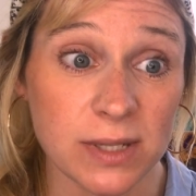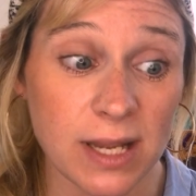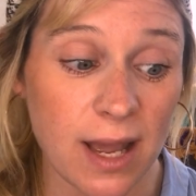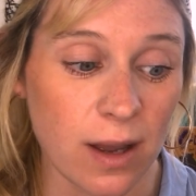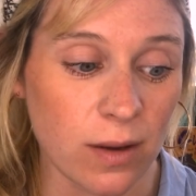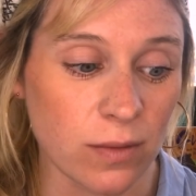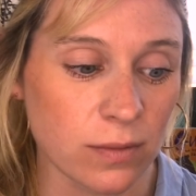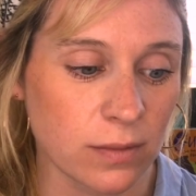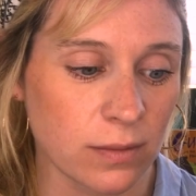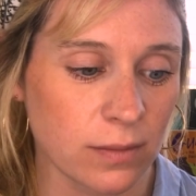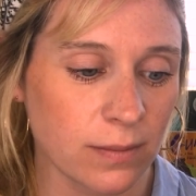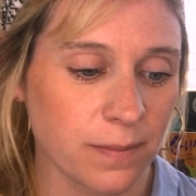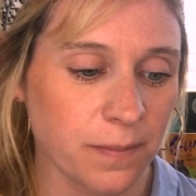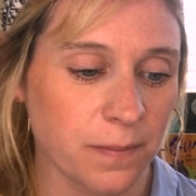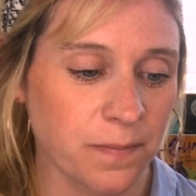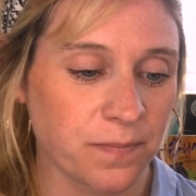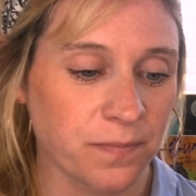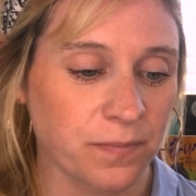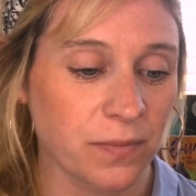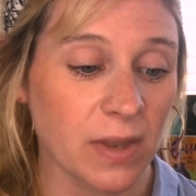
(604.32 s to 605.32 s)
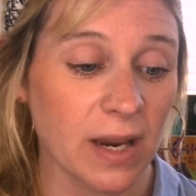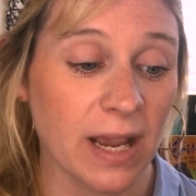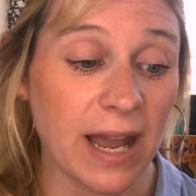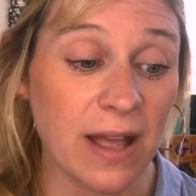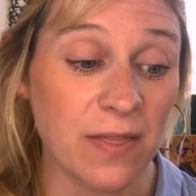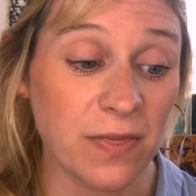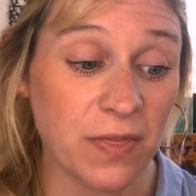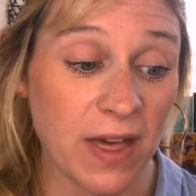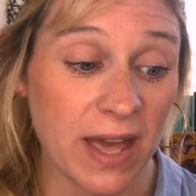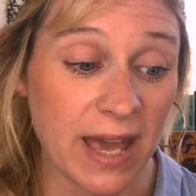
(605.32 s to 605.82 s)
down,
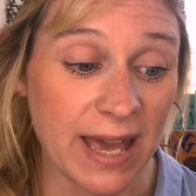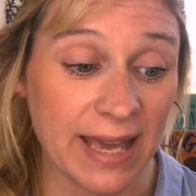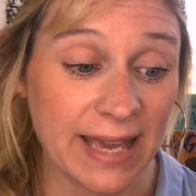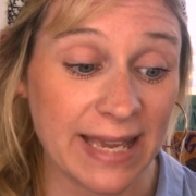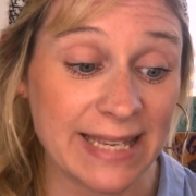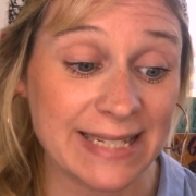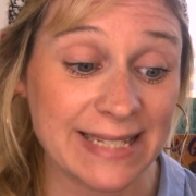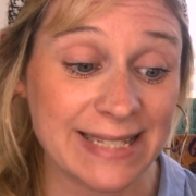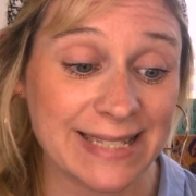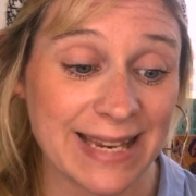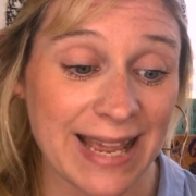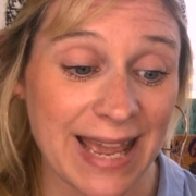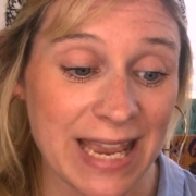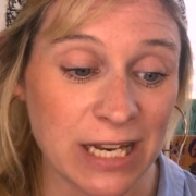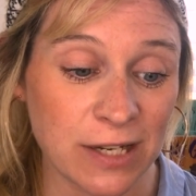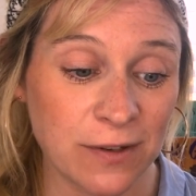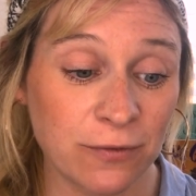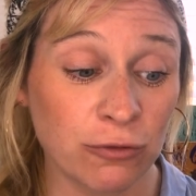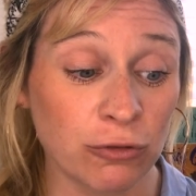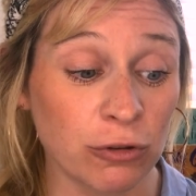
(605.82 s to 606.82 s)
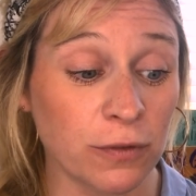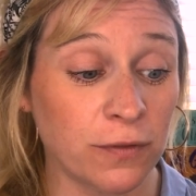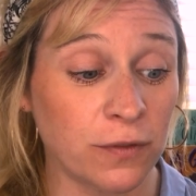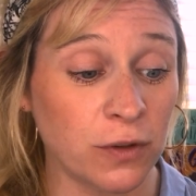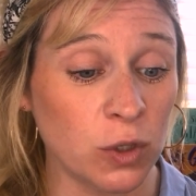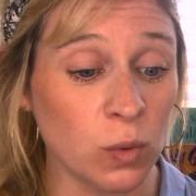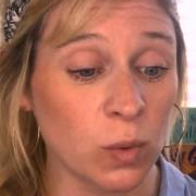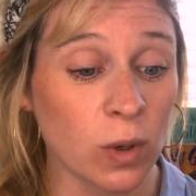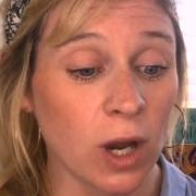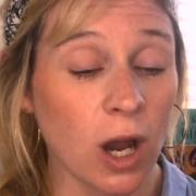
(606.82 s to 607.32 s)
and there it stayed for a
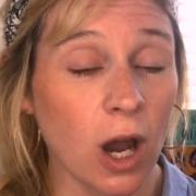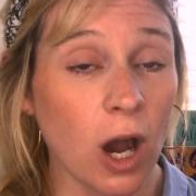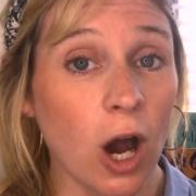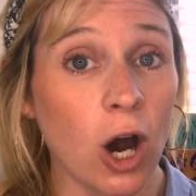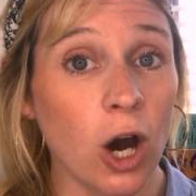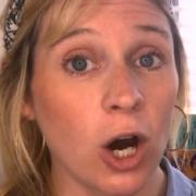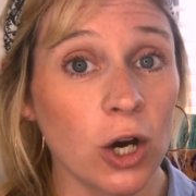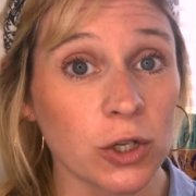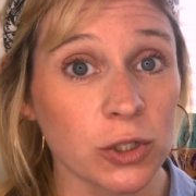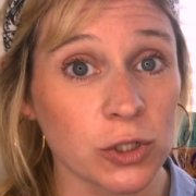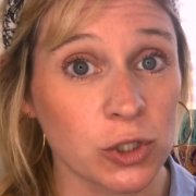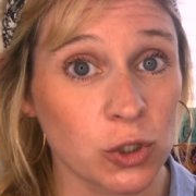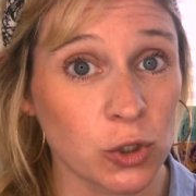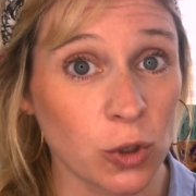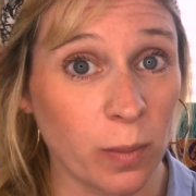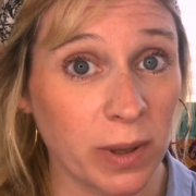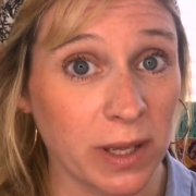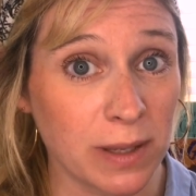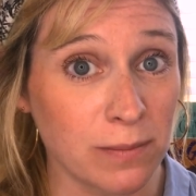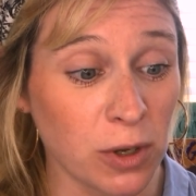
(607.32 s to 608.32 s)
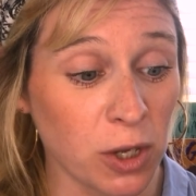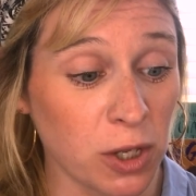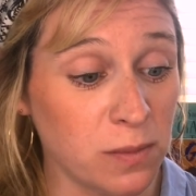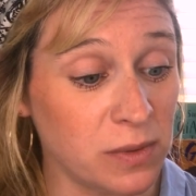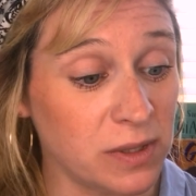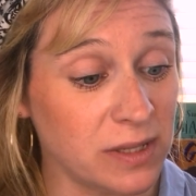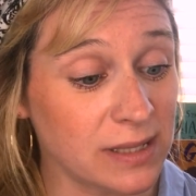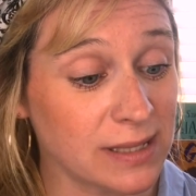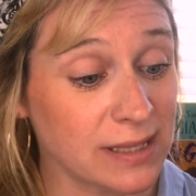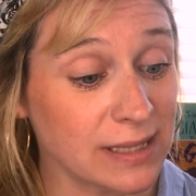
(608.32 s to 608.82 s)
few heart-stopping
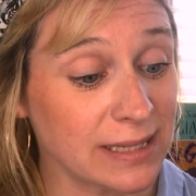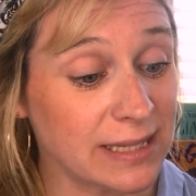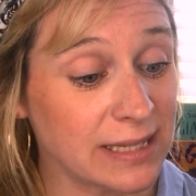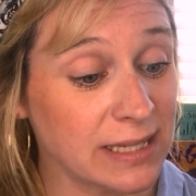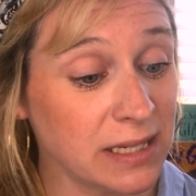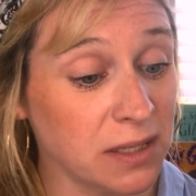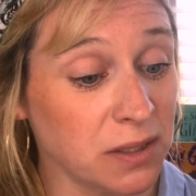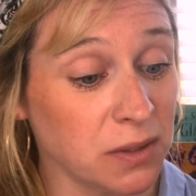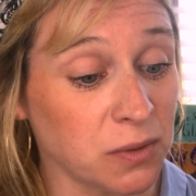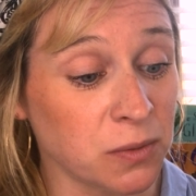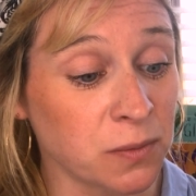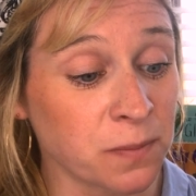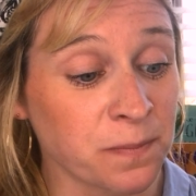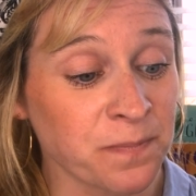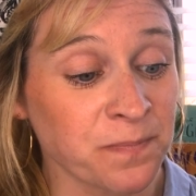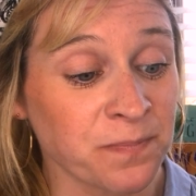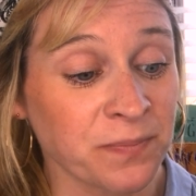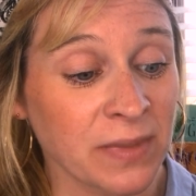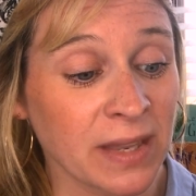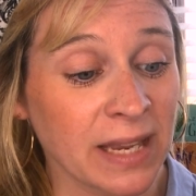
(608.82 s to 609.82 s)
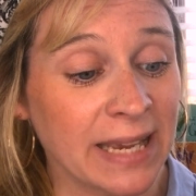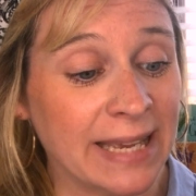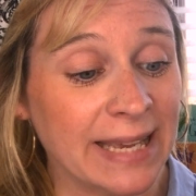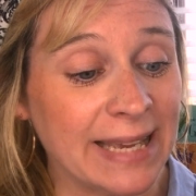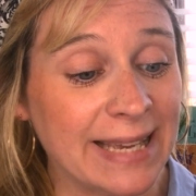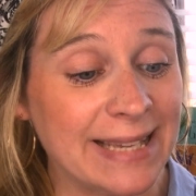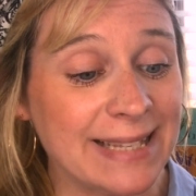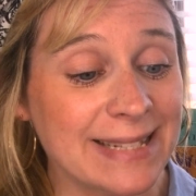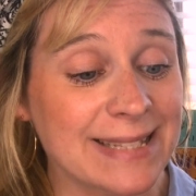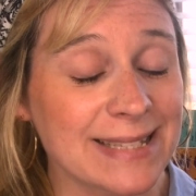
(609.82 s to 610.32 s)
moments until
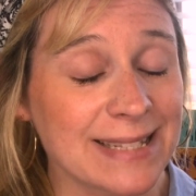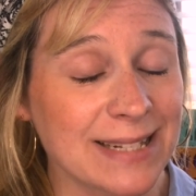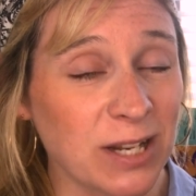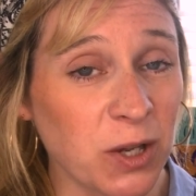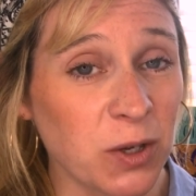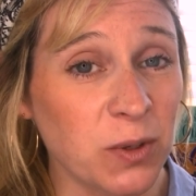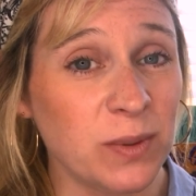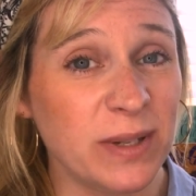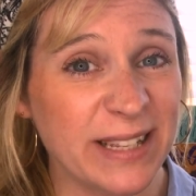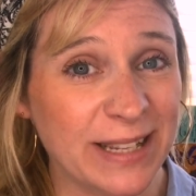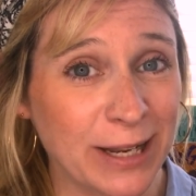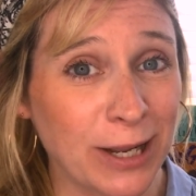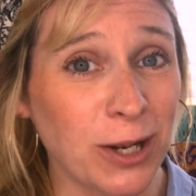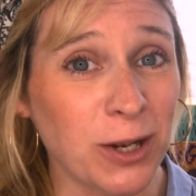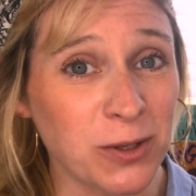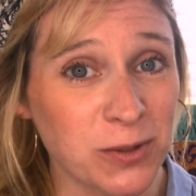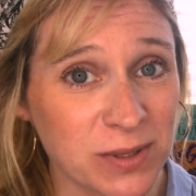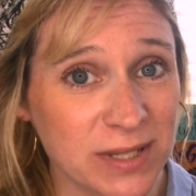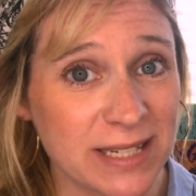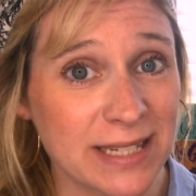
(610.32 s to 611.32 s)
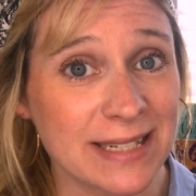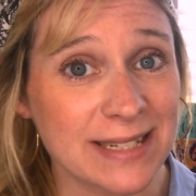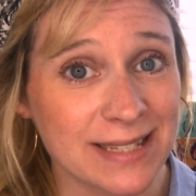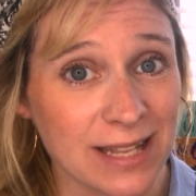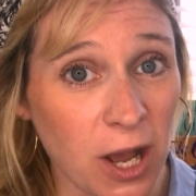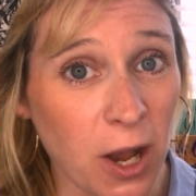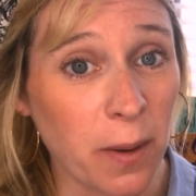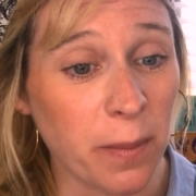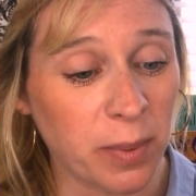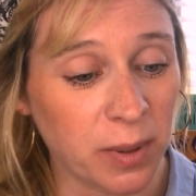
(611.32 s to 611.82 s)
it slowly closed its
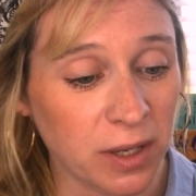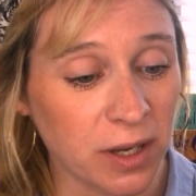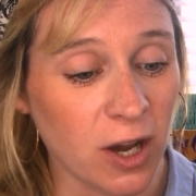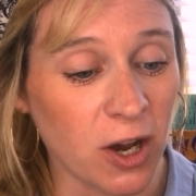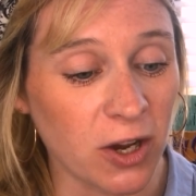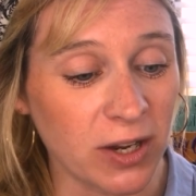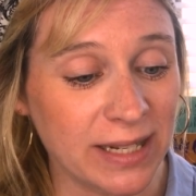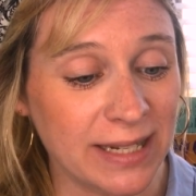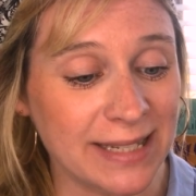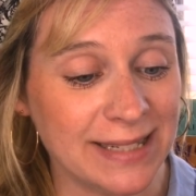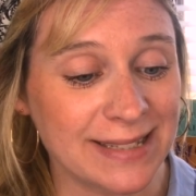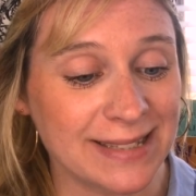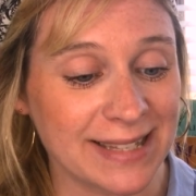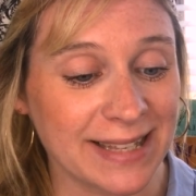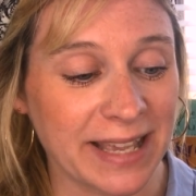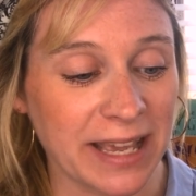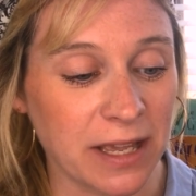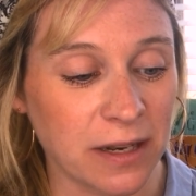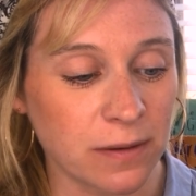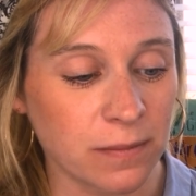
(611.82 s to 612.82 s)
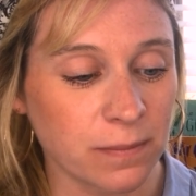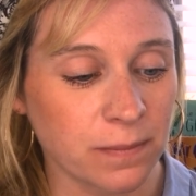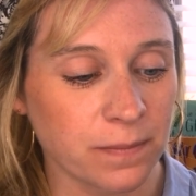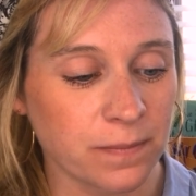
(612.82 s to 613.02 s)
upper eyelids again.